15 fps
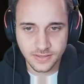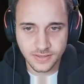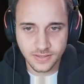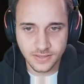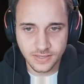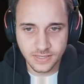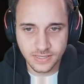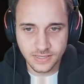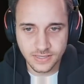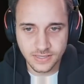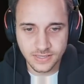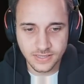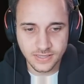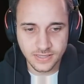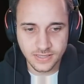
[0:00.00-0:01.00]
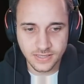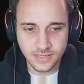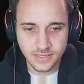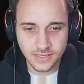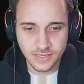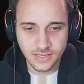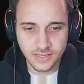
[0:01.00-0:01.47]

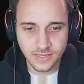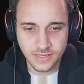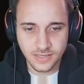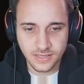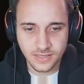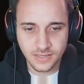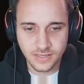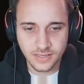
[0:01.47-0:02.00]
(no one is talking)